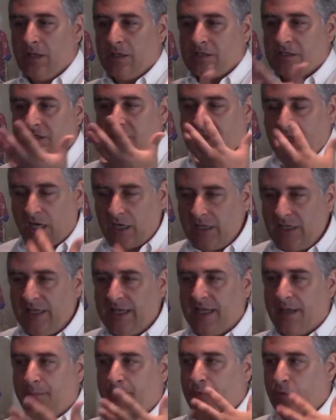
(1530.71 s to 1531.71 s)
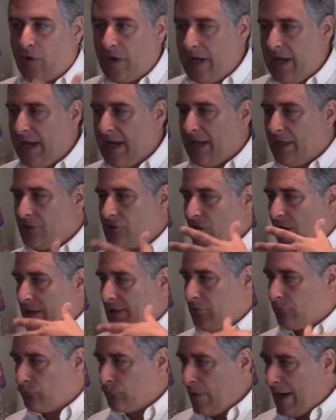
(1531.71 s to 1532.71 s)
studying and praying and trying
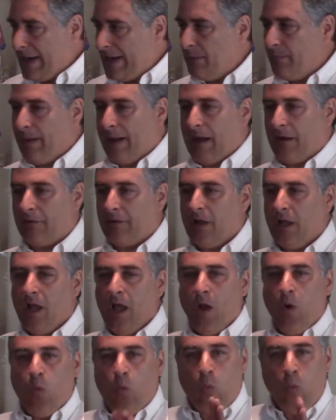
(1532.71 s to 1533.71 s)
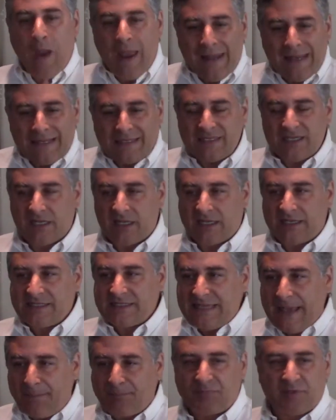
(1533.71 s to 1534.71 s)
to write about when is it
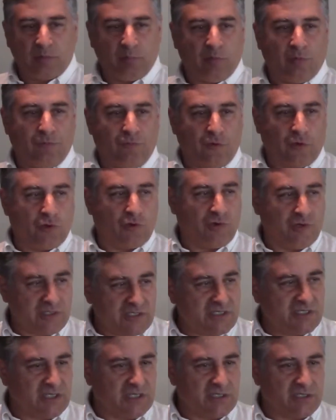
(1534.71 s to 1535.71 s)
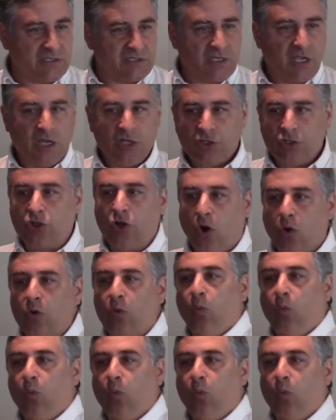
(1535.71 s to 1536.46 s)
acceptable for Christians to go